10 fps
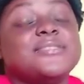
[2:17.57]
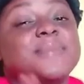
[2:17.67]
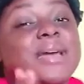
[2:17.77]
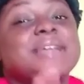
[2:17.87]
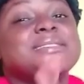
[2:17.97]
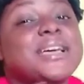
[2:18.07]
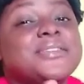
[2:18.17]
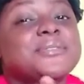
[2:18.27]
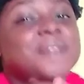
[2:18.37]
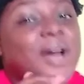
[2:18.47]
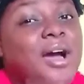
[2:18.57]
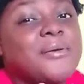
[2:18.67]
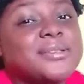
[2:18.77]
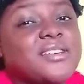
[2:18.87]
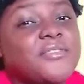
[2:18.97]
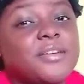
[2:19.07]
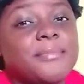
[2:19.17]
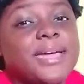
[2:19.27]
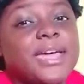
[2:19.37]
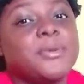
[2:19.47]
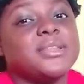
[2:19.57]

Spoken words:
To be honest, I don't always cover down my hair,